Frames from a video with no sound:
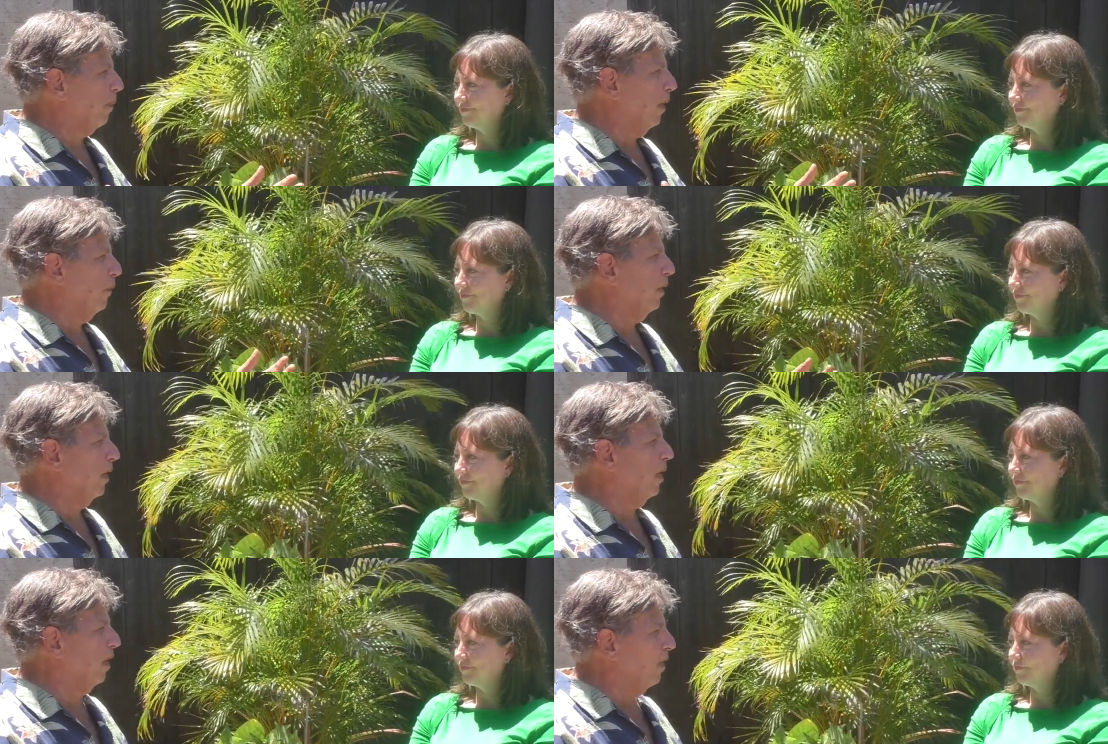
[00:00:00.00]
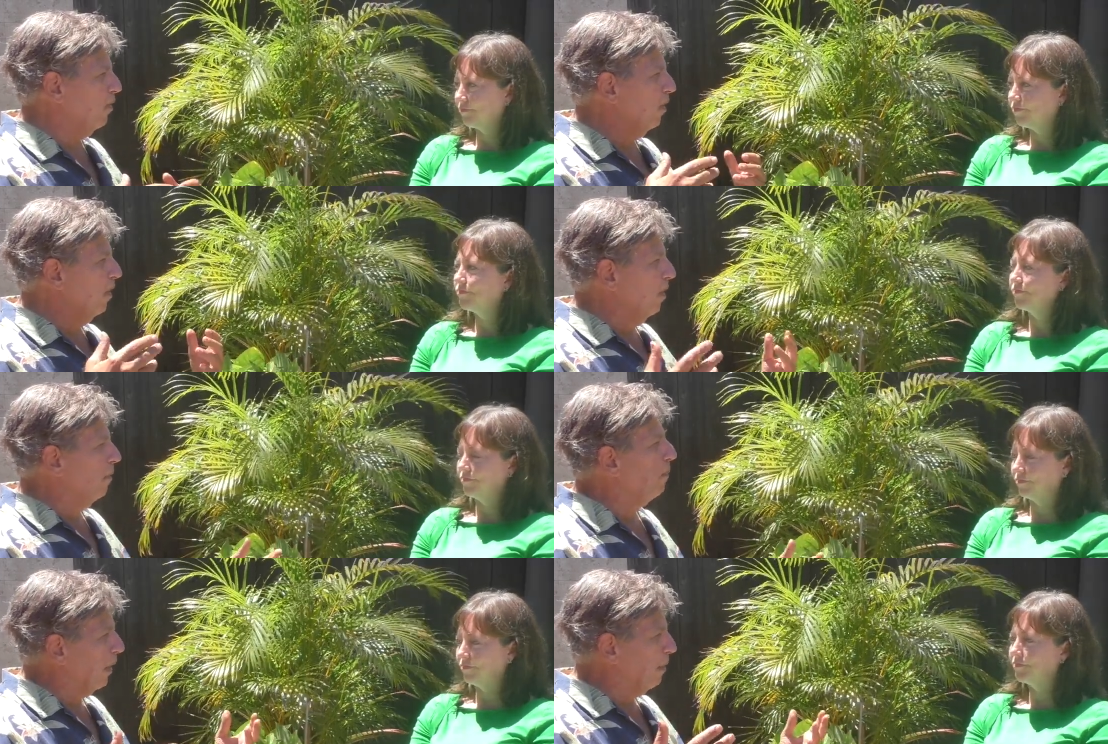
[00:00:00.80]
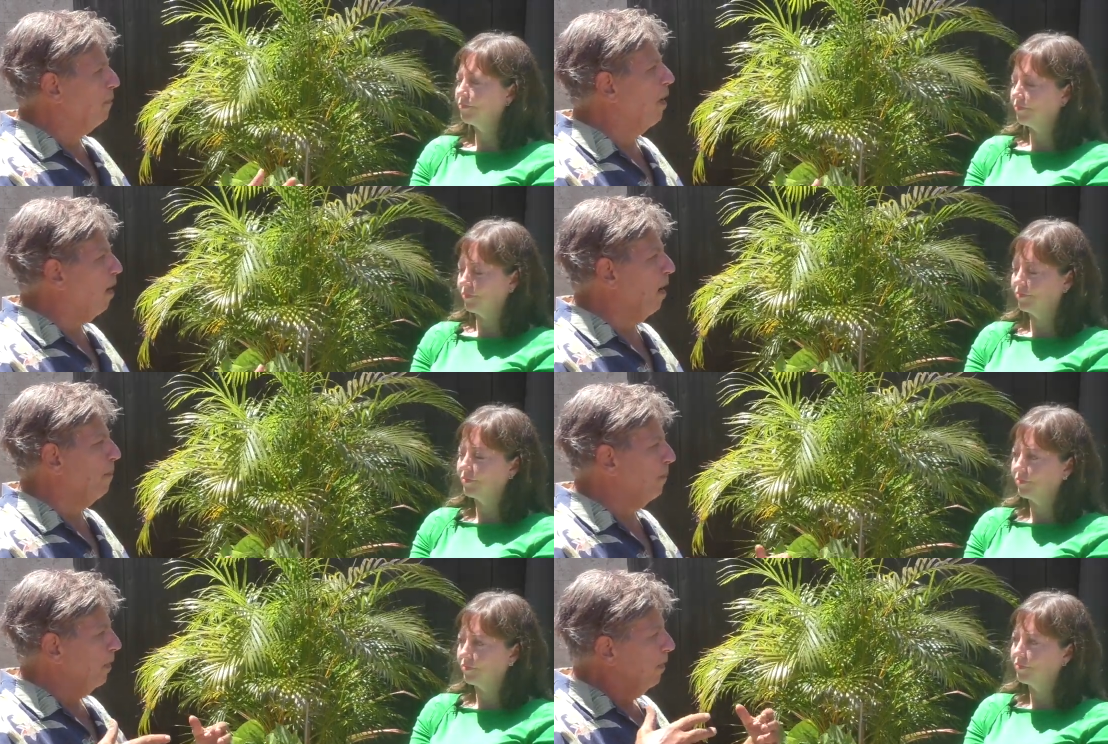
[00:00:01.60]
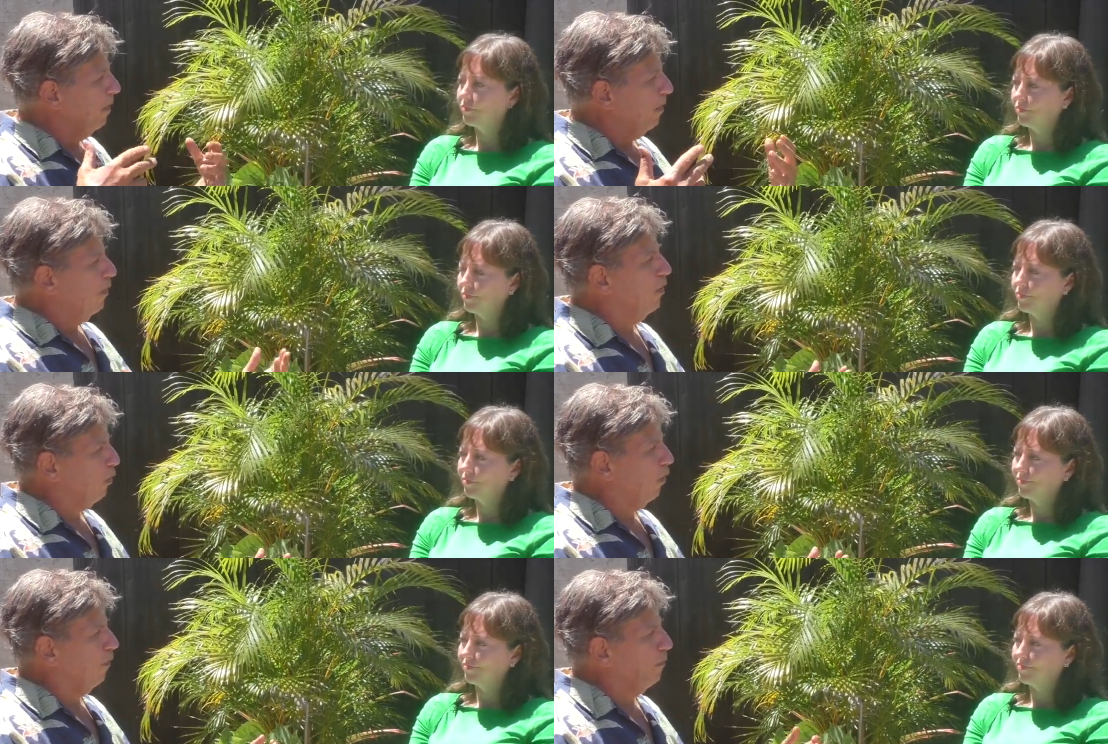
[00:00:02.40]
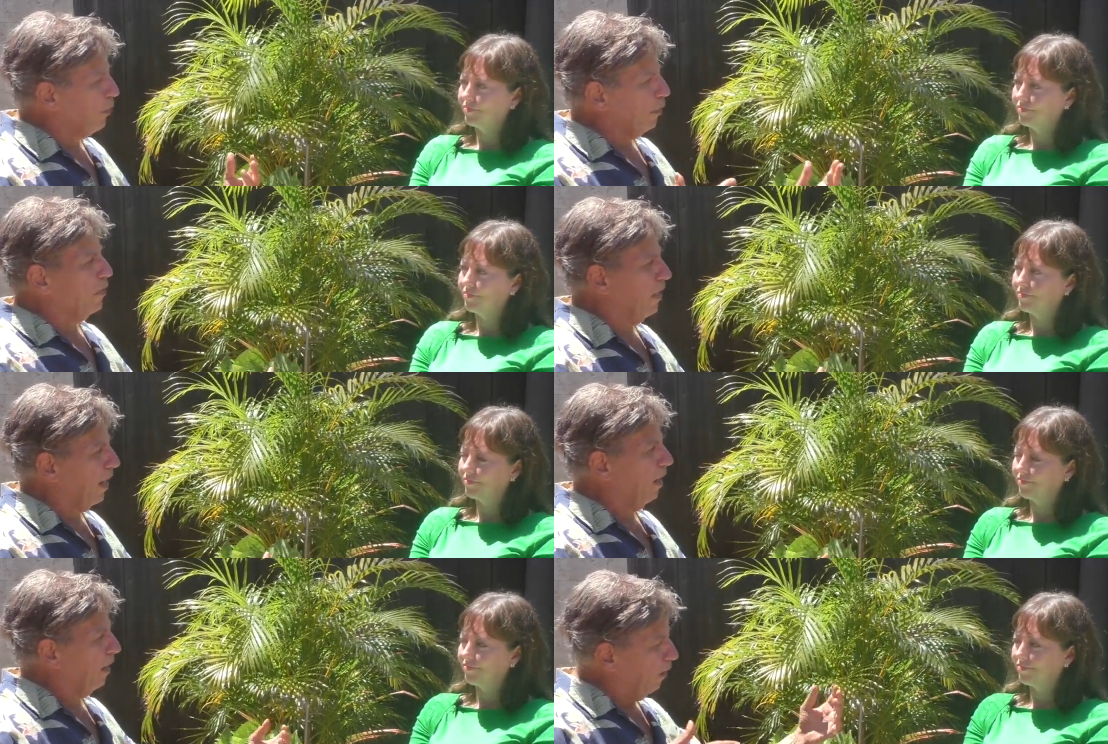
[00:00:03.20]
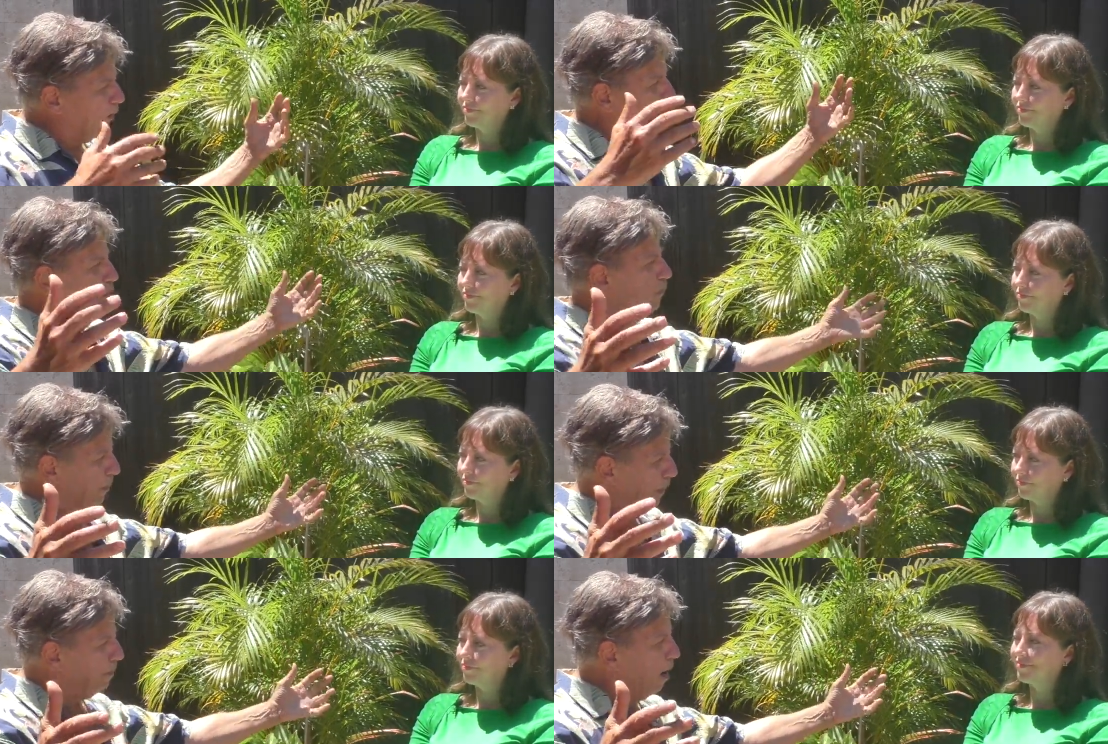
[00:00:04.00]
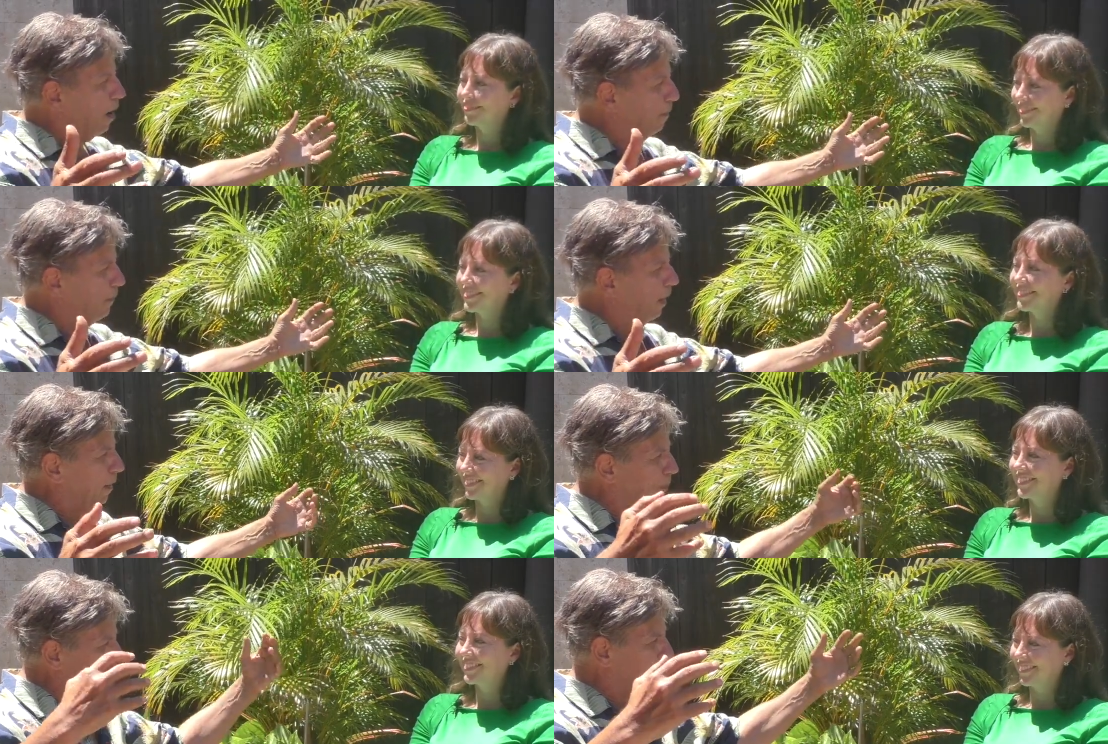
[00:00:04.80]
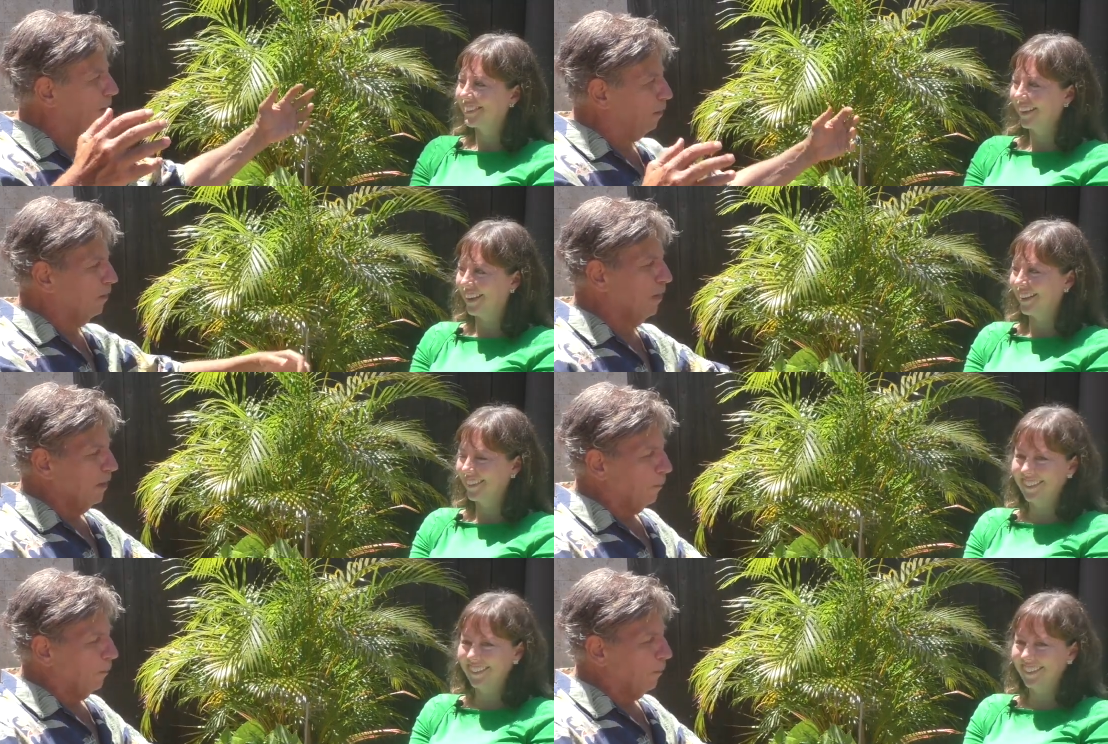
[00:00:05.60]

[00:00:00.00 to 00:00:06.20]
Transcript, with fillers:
Speaker 1: and play with the kids. Mm-hmm. Big mom sort of personality, you know, those big mom types, you know, yeah.